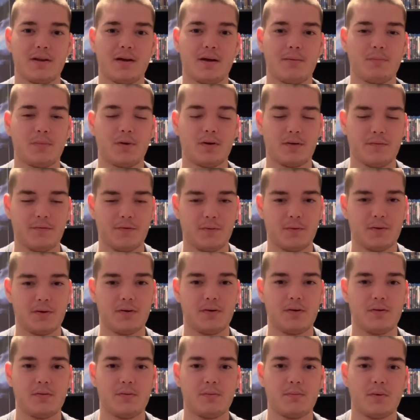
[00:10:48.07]
I'm looking forward to
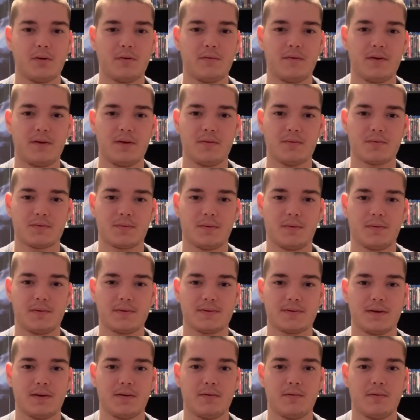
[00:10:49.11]
doing more videos really
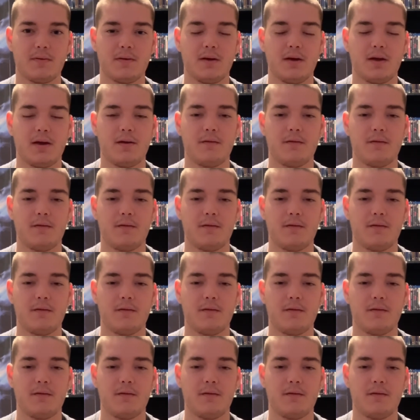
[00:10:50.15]
soon.